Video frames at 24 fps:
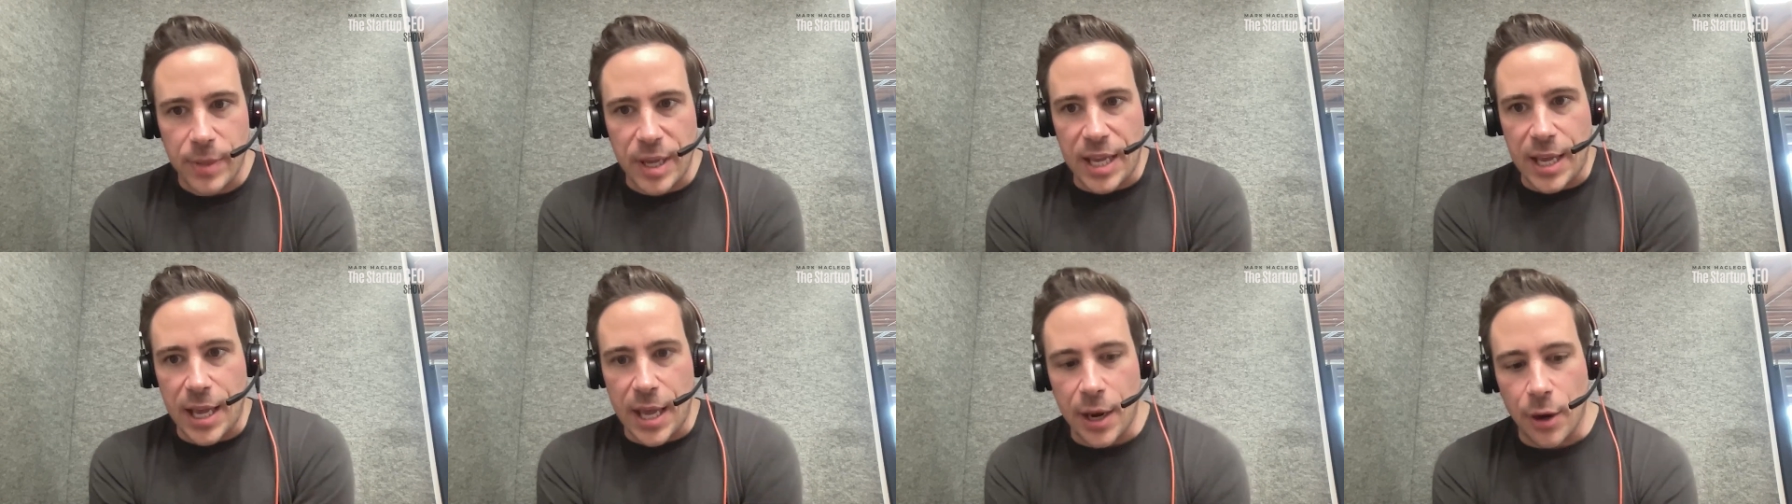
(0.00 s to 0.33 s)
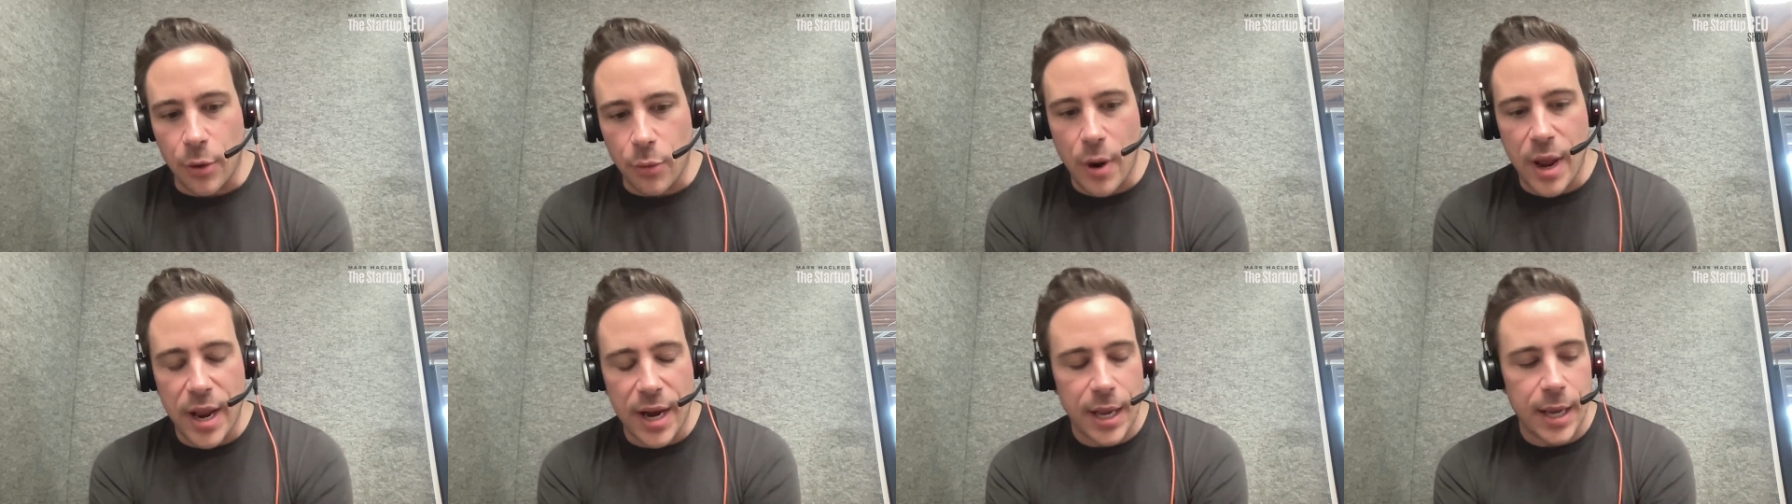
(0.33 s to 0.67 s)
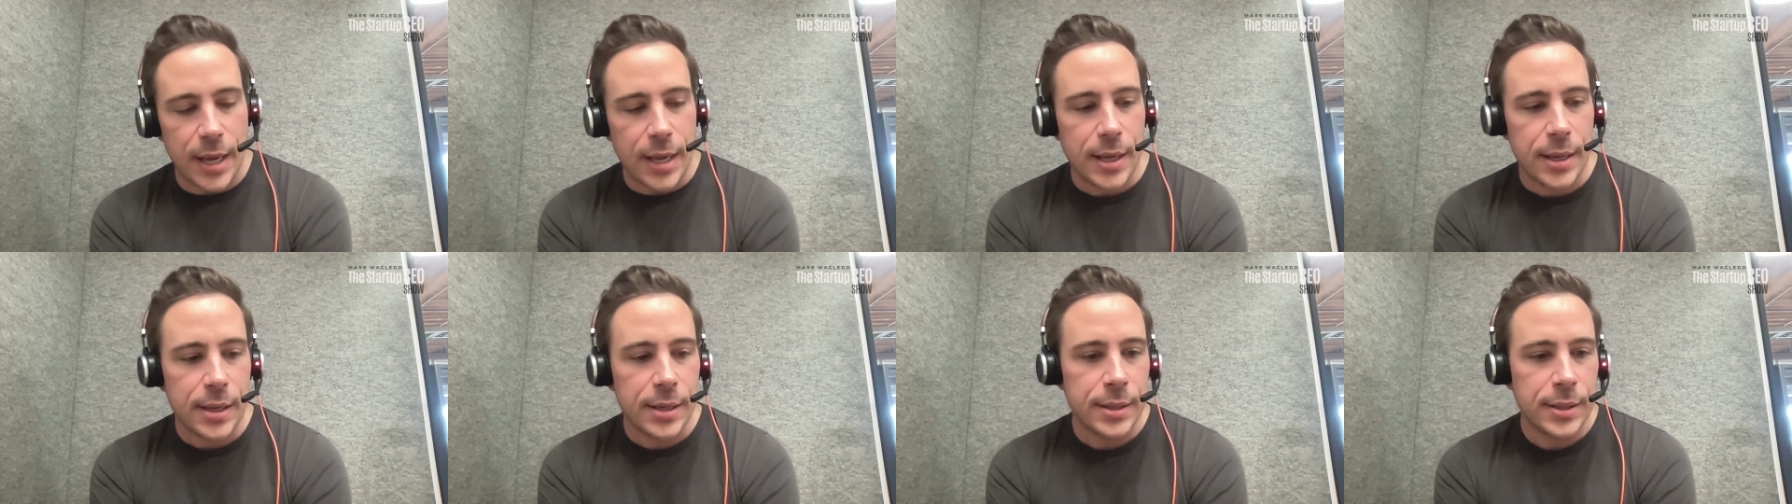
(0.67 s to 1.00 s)

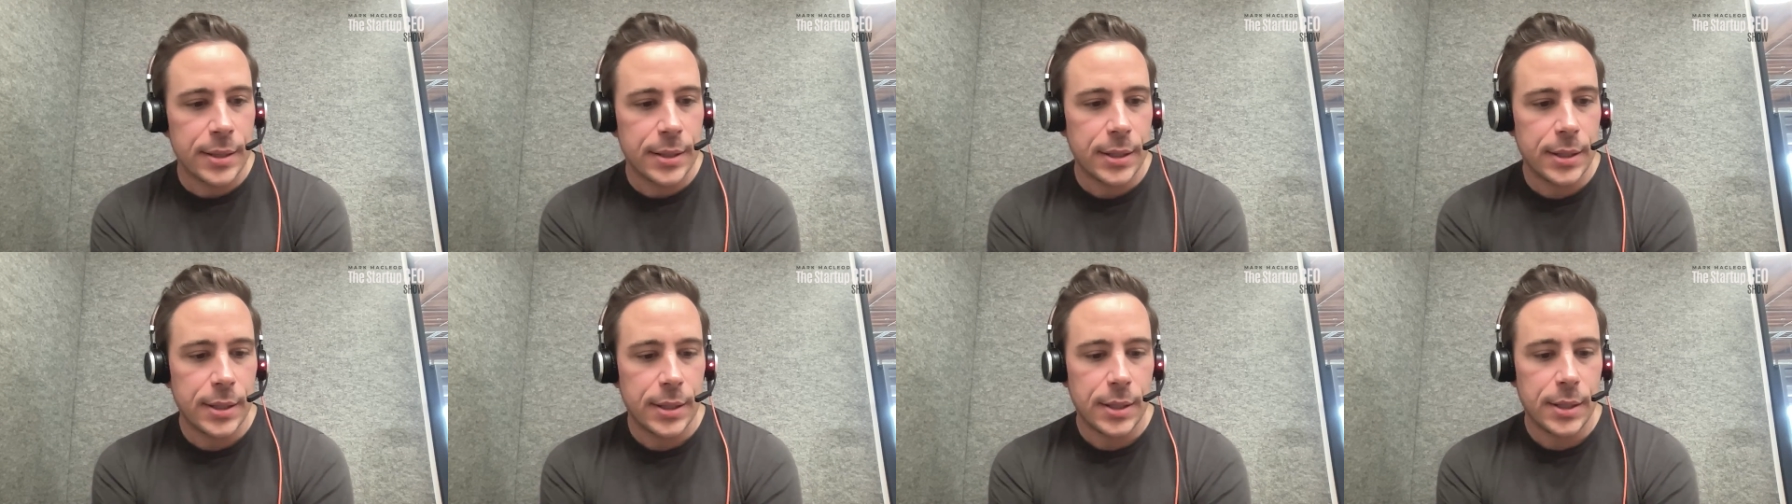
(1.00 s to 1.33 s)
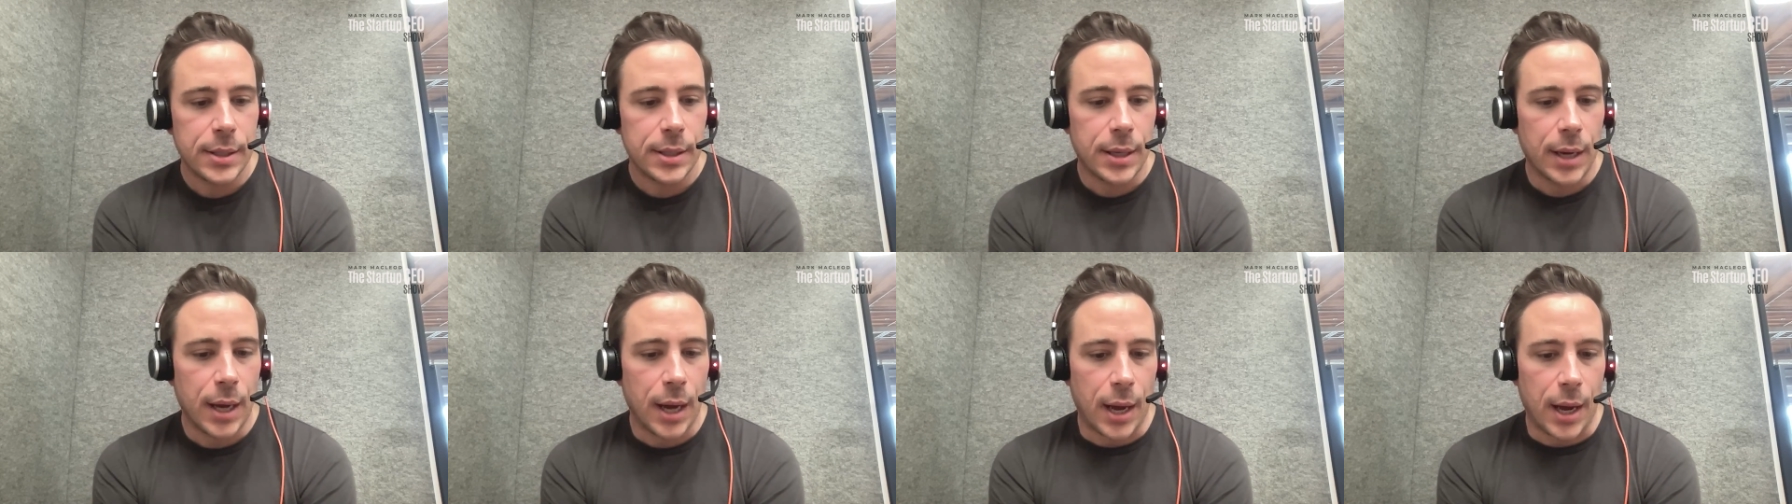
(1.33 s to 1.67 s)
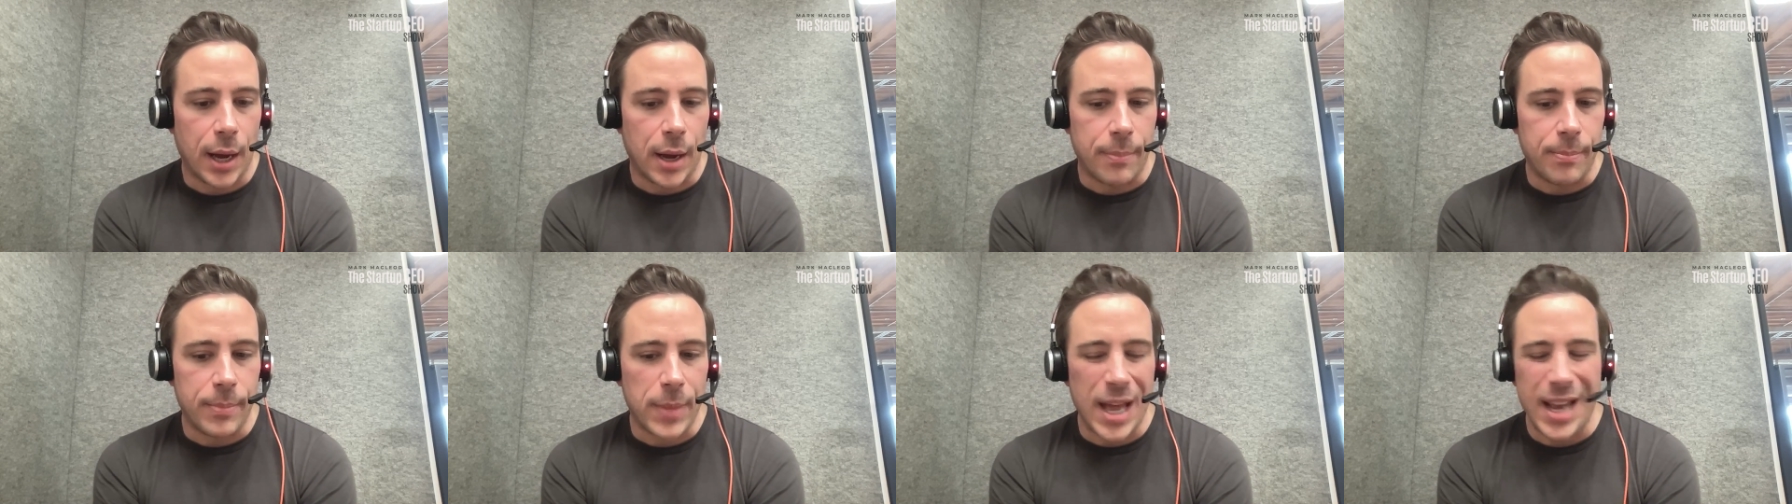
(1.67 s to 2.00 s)
iterating,
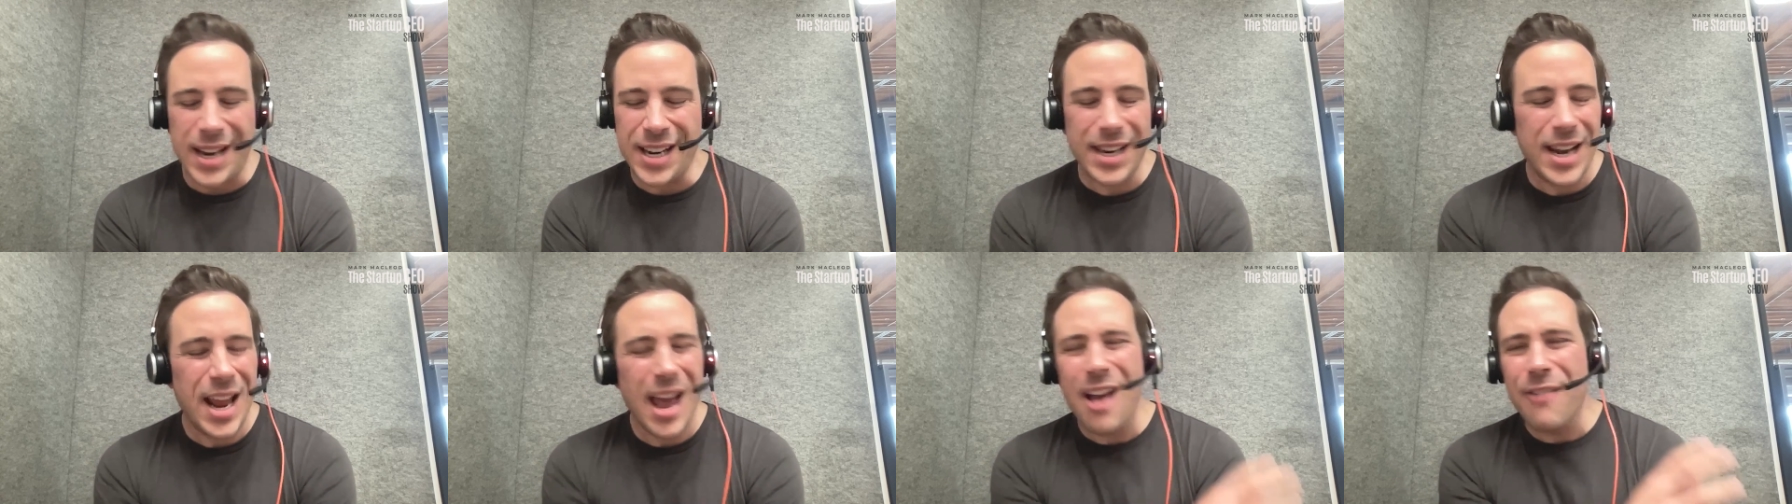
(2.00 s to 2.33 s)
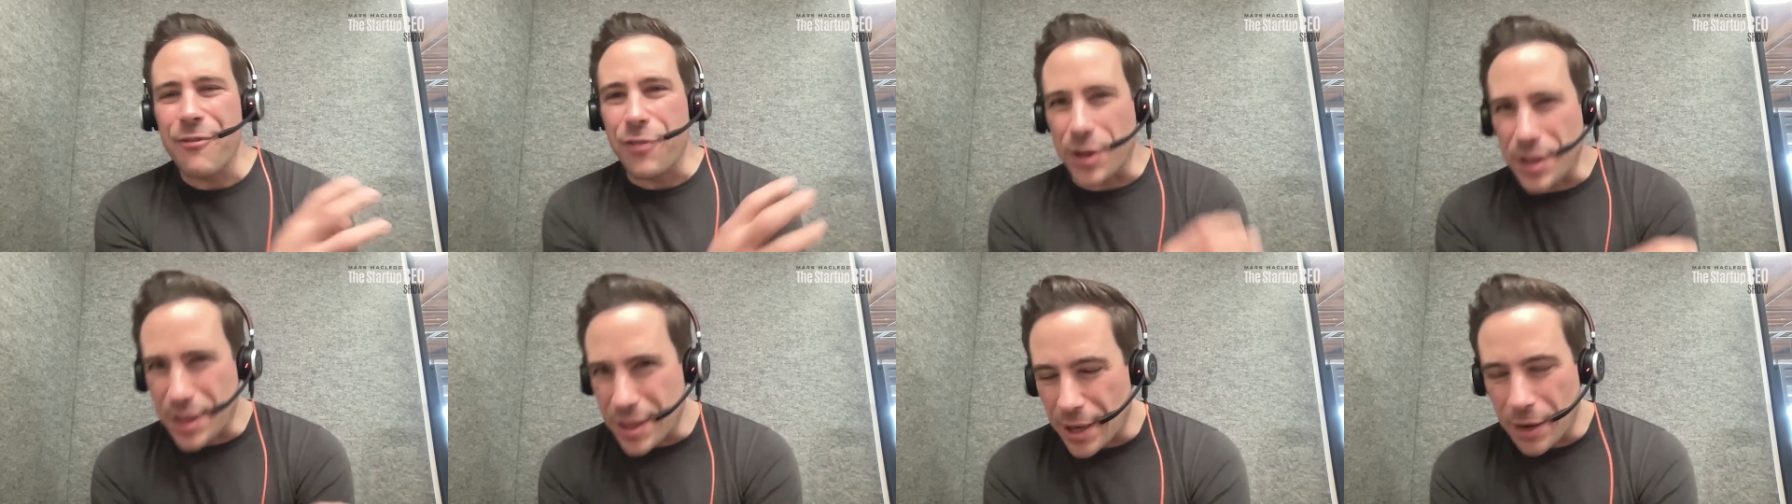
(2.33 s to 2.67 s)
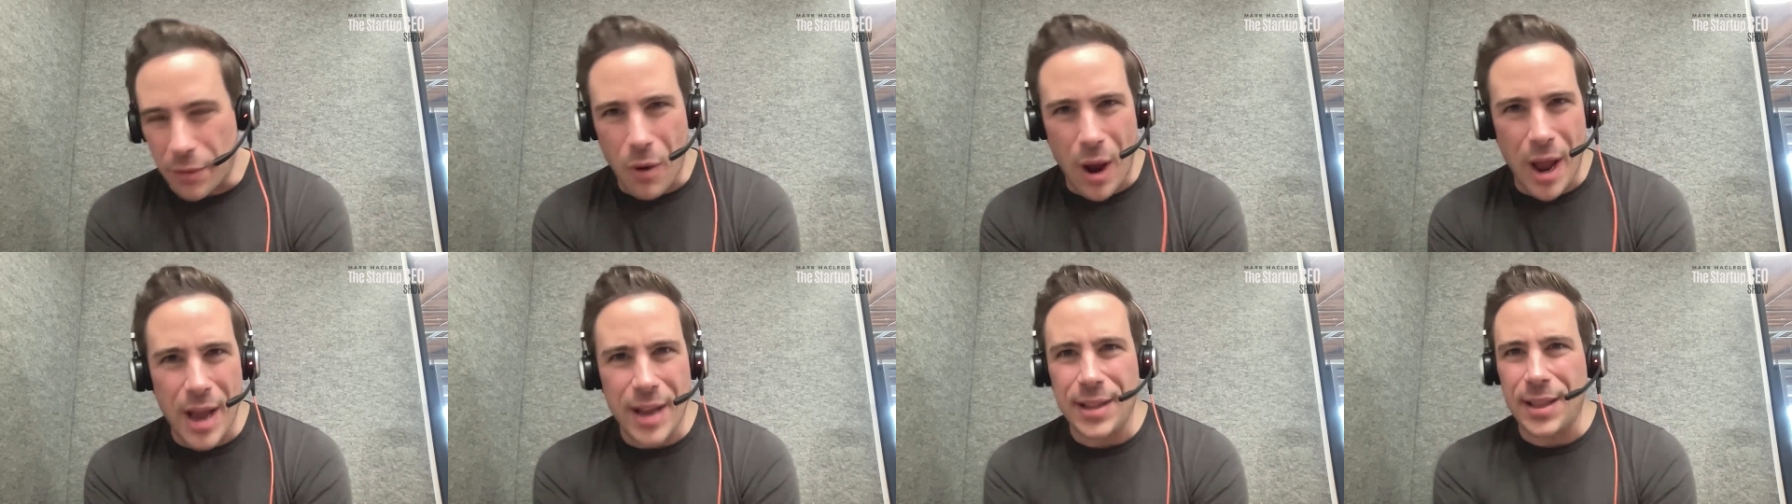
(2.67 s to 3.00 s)
and in everything,
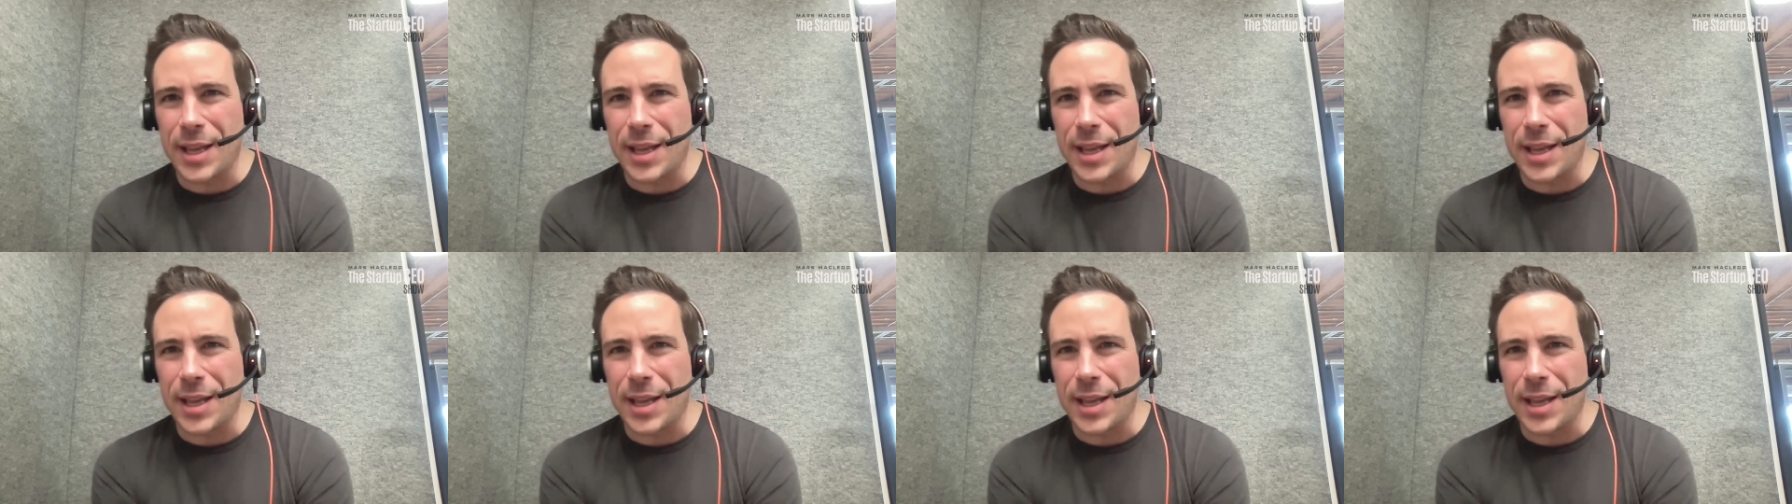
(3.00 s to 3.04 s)
right?